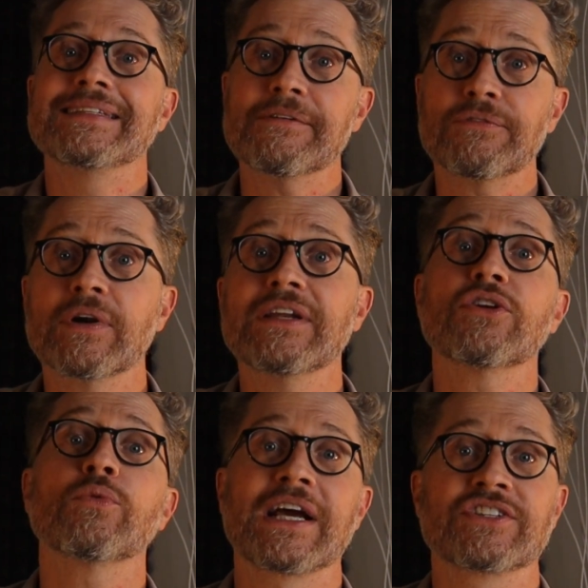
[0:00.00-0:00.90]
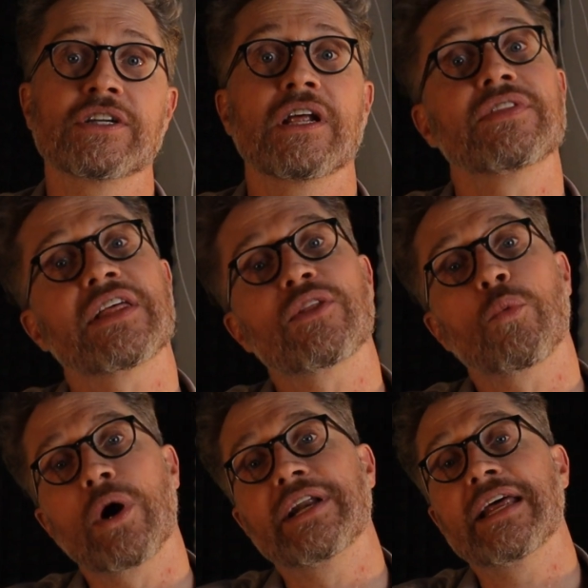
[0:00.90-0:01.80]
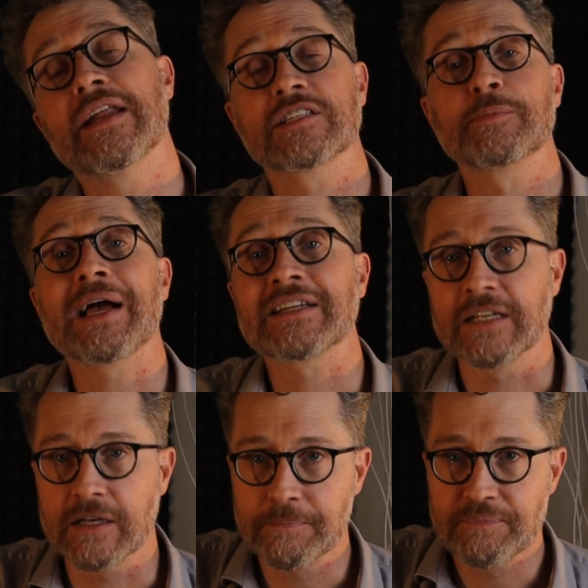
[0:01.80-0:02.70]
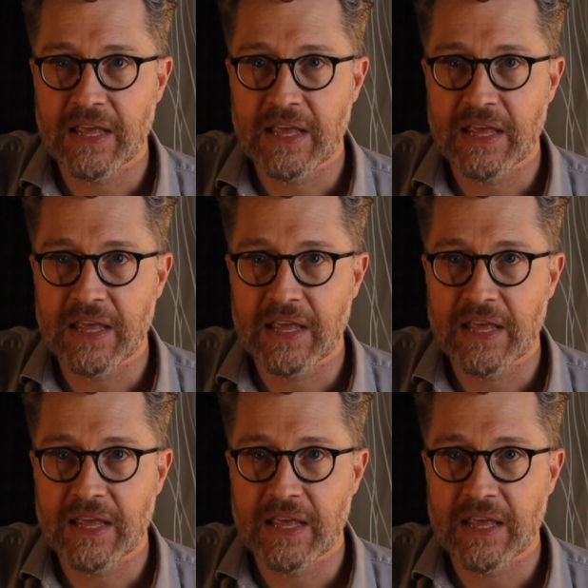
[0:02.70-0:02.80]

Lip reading: different direction than the one it expected.